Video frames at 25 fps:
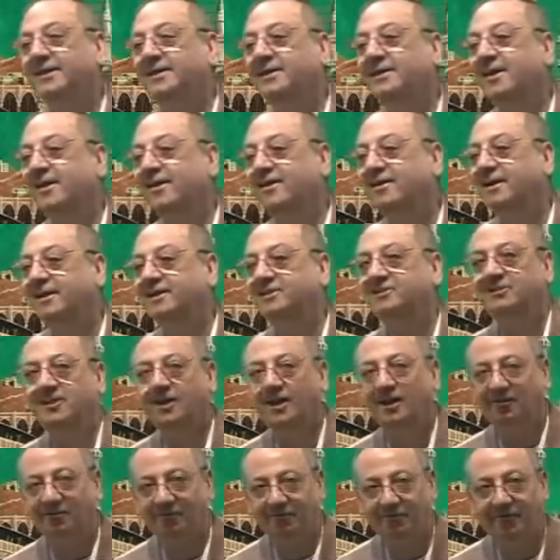nearness
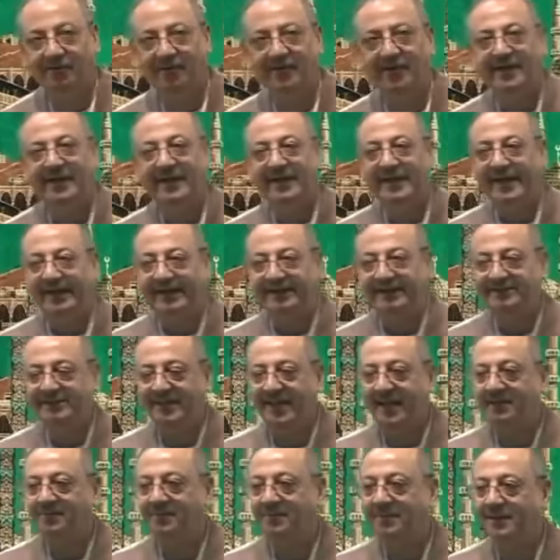of
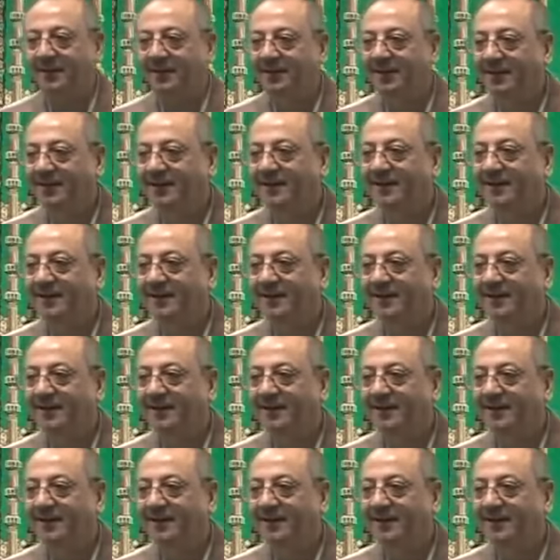exam.